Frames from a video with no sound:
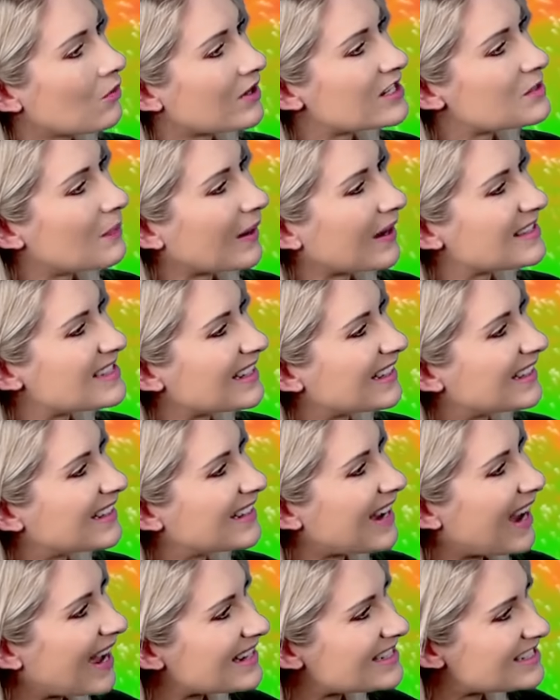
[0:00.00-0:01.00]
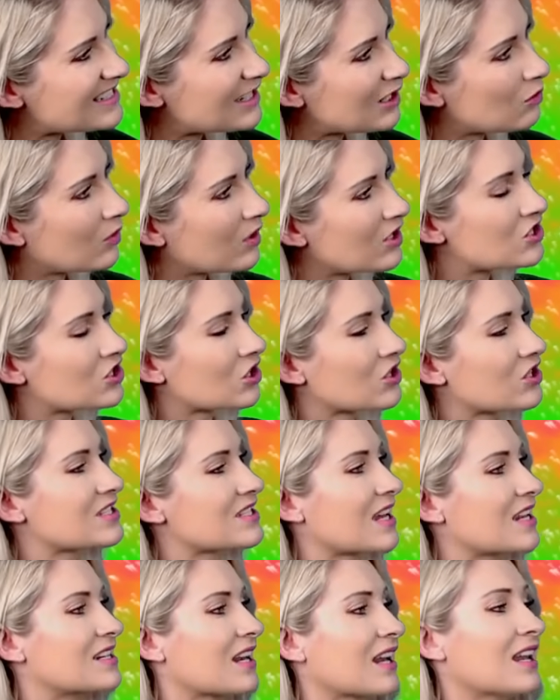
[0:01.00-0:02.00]
We're expecting gusting winds on
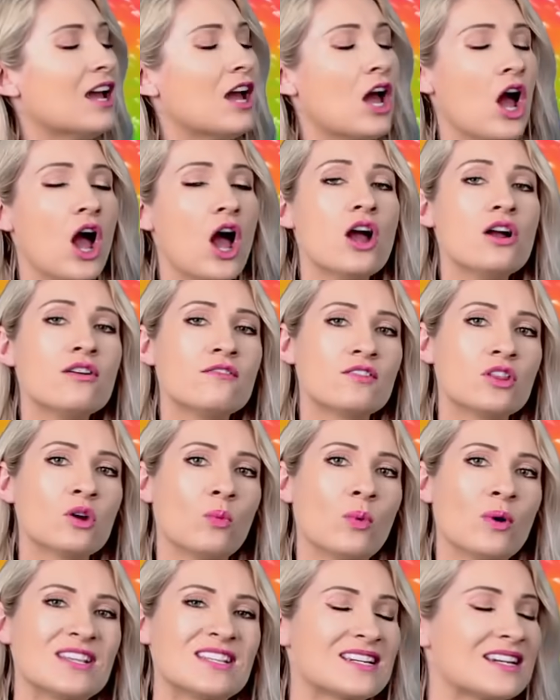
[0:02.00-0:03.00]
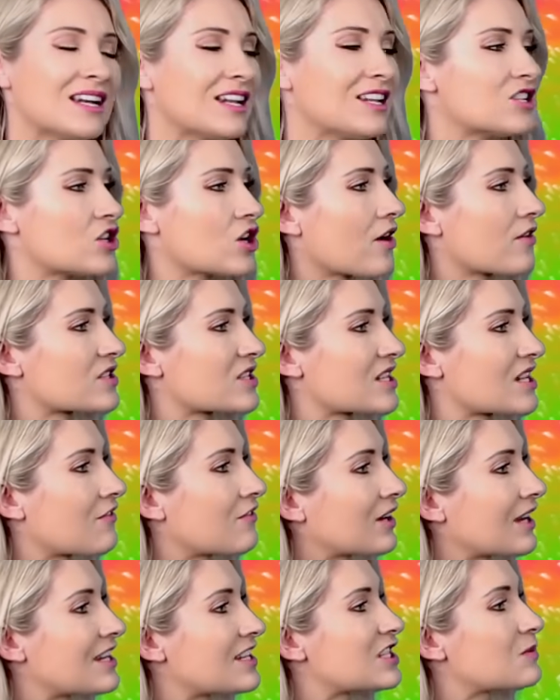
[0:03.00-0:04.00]
Sunday over the western interior of South
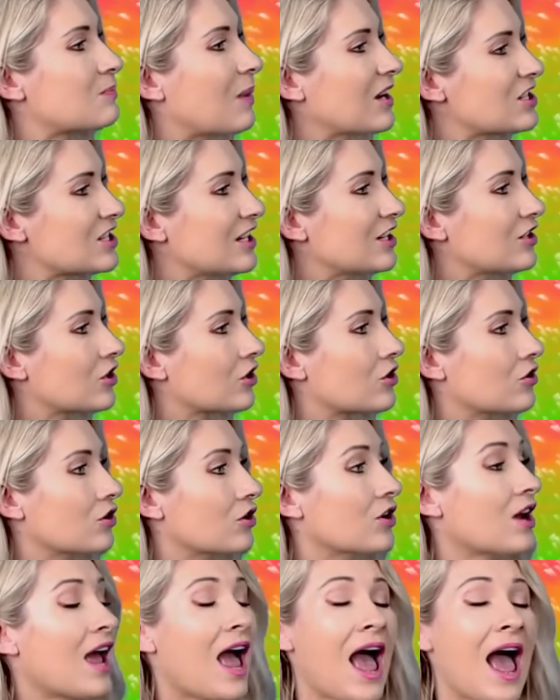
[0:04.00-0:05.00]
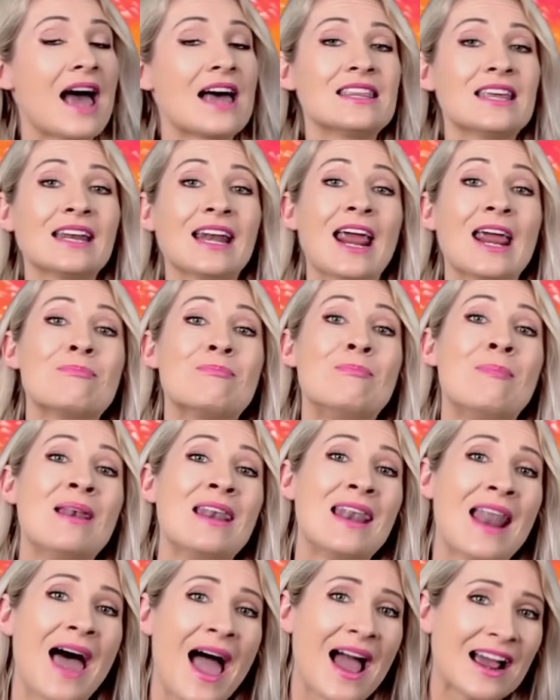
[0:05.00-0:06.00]
Africa, especially the Karoo, and then a
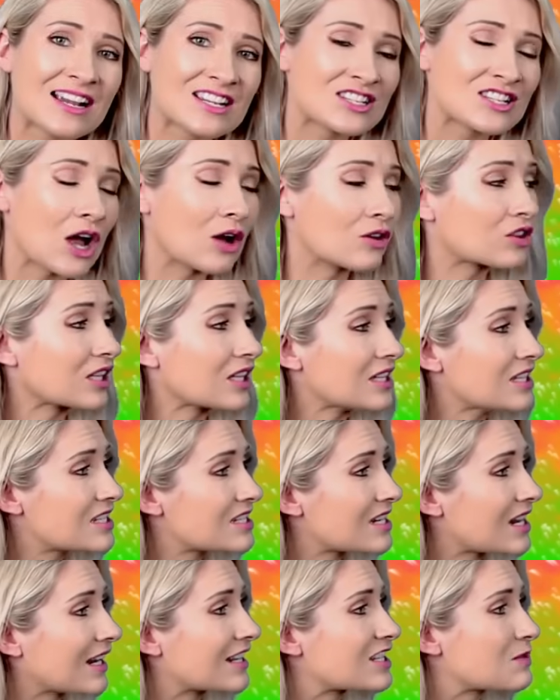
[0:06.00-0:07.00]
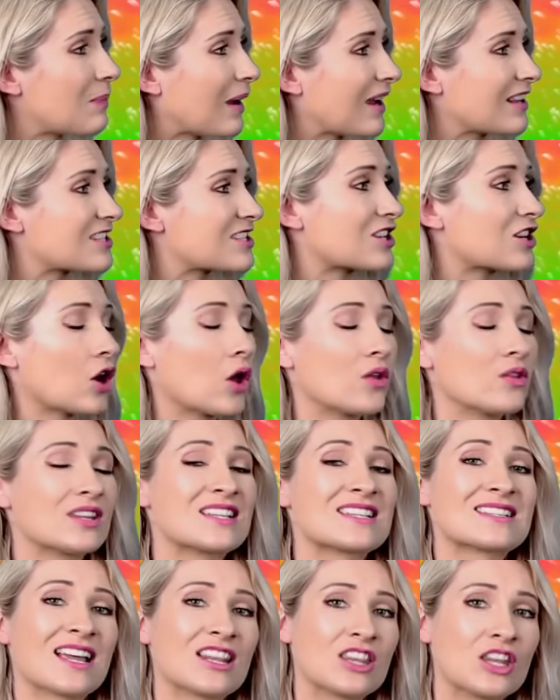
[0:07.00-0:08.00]
black southeaster expected along the
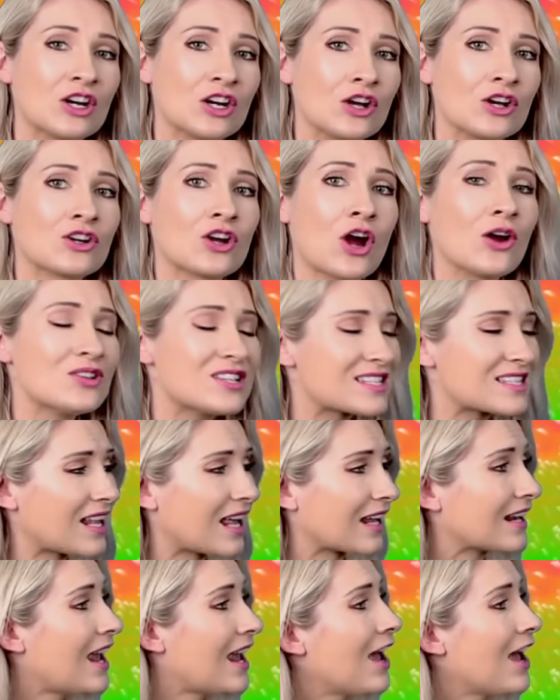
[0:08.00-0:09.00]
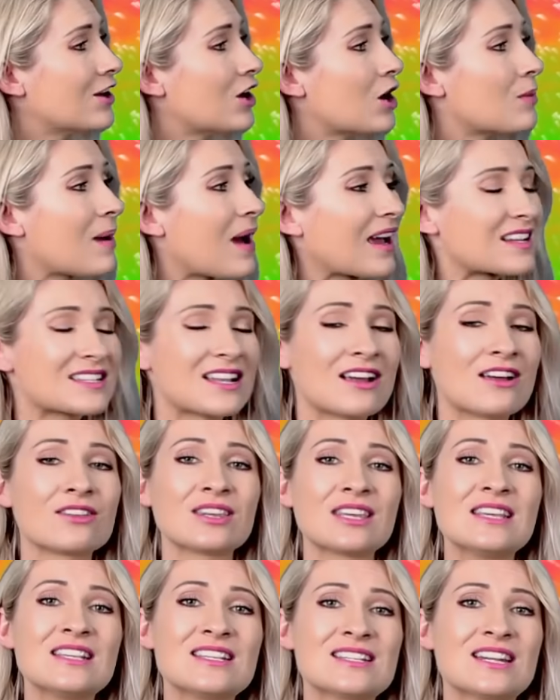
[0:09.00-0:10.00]
southern coastline. Now, back
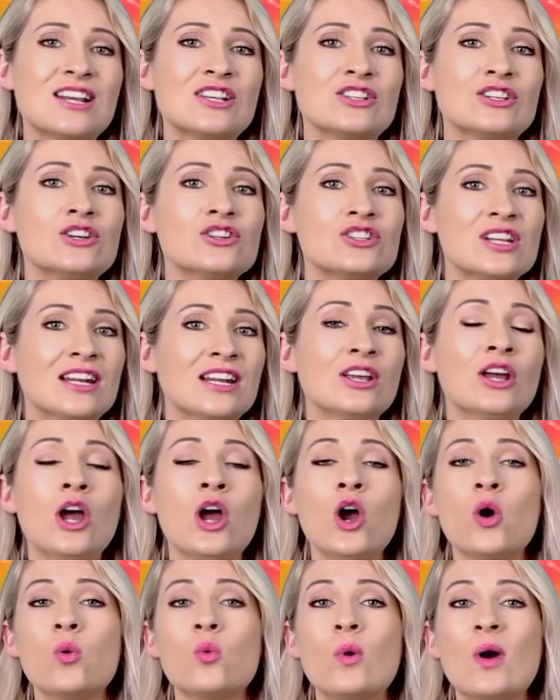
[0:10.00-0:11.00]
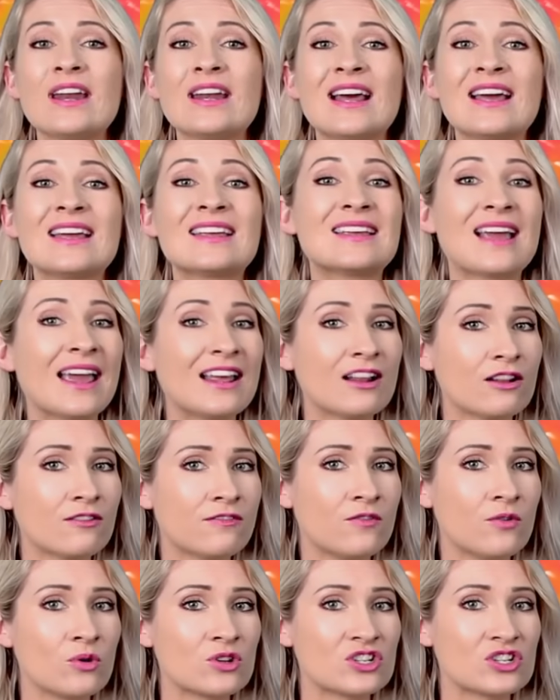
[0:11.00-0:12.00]
southeaster is usually when a gale
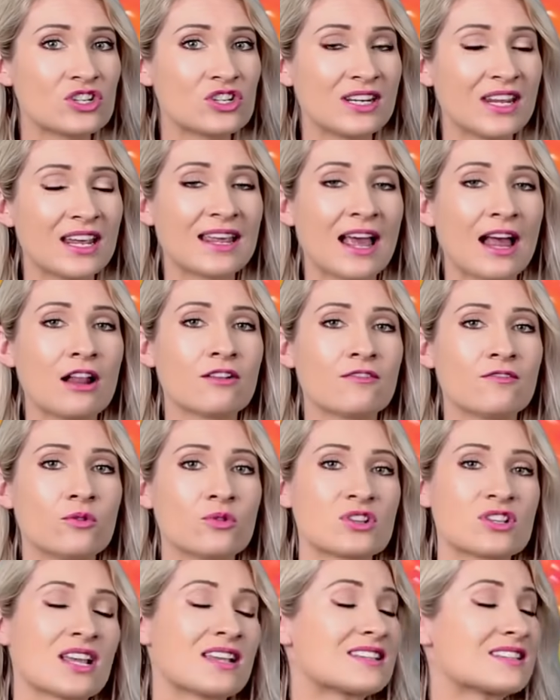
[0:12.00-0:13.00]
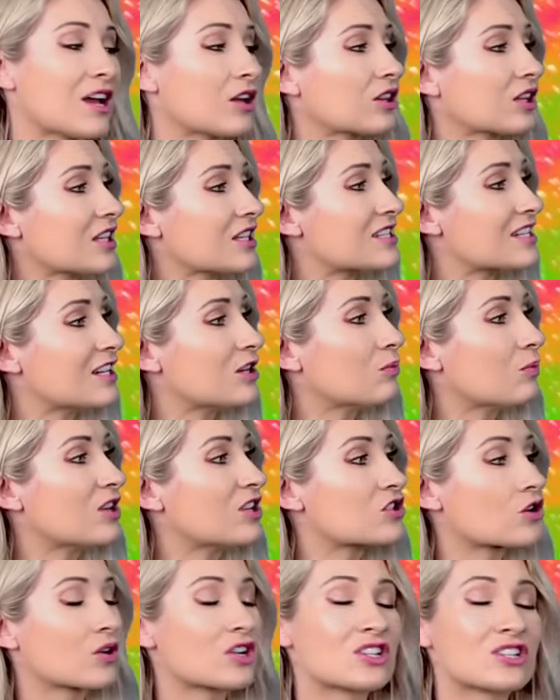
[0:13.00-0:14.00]
force to near gale force, southeasterly
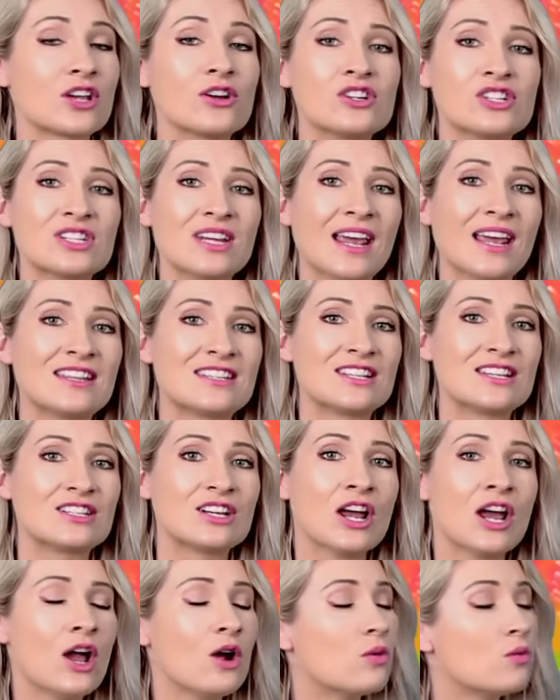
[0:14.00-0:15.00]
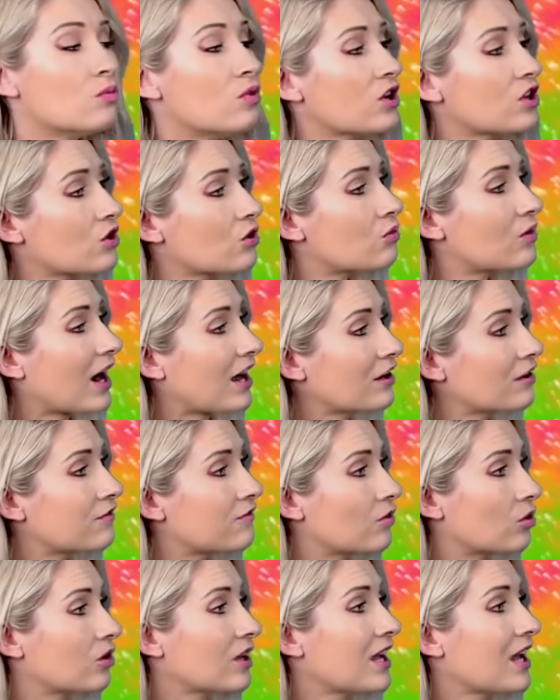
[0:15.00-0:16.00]
winds are associated with
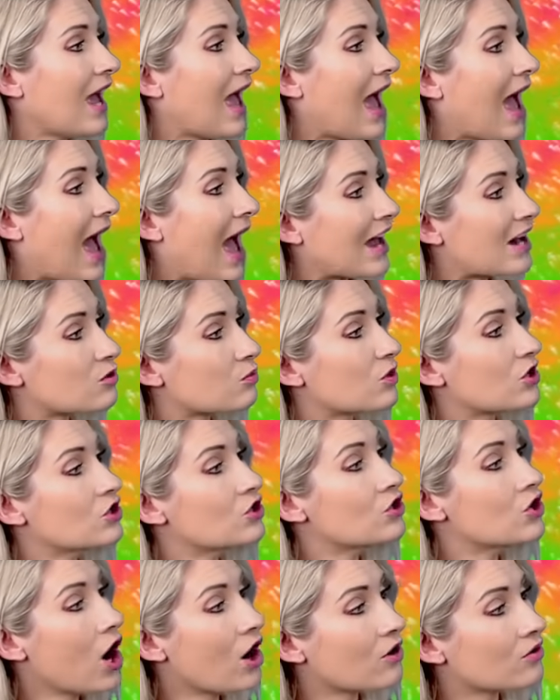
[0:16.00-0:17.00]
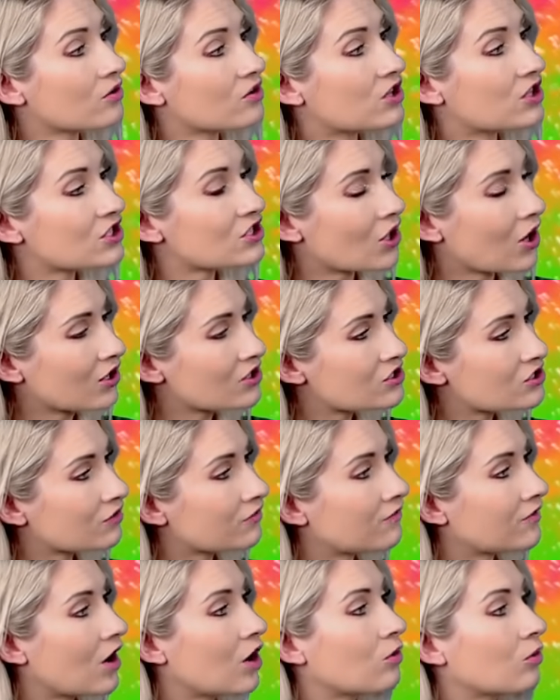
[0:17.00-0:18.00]
rainfall, and we know this onshore
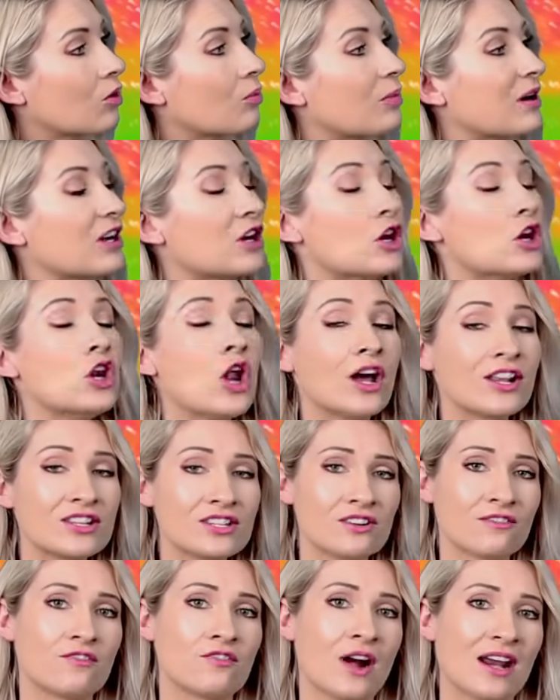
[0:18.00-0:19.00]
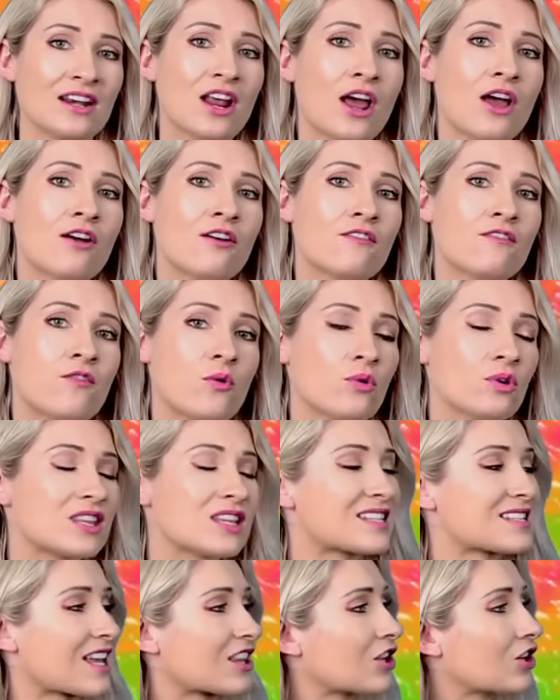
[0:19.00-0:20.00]
flow will bring lots of rain for the
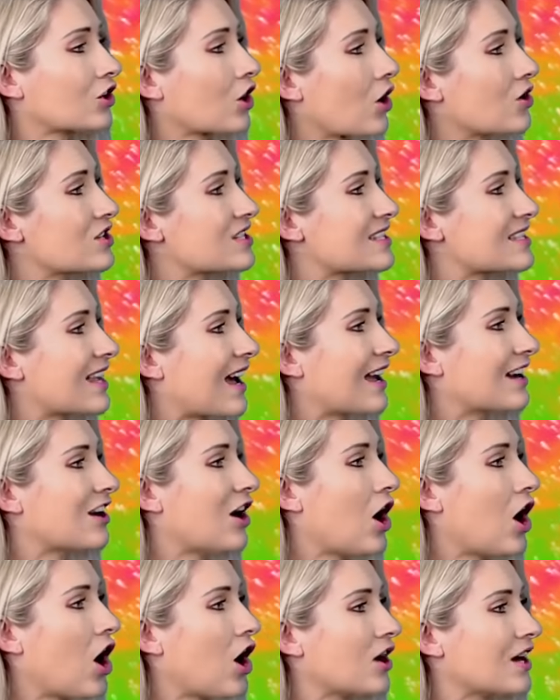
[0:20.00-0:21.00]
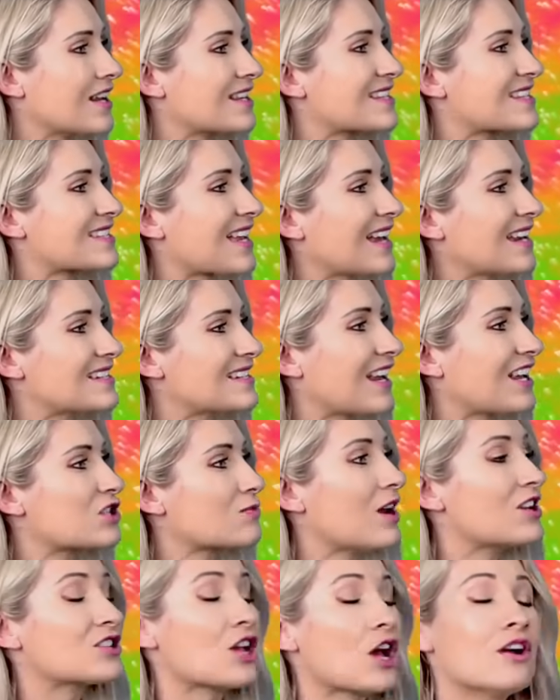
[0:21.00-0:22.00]
southern coastline on Sunday as
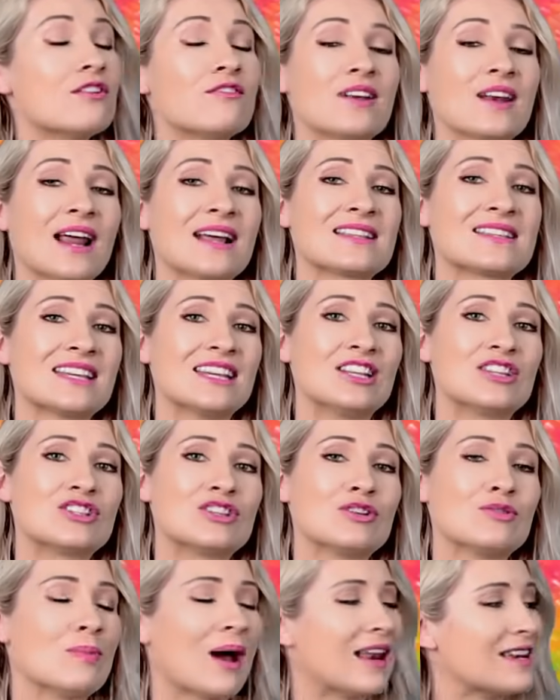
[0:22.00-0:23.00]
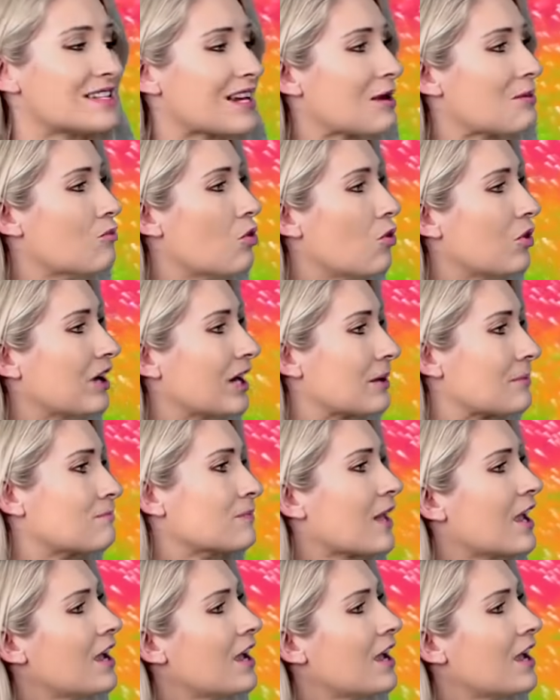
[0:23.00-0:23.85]
well as overnight into Monday morning.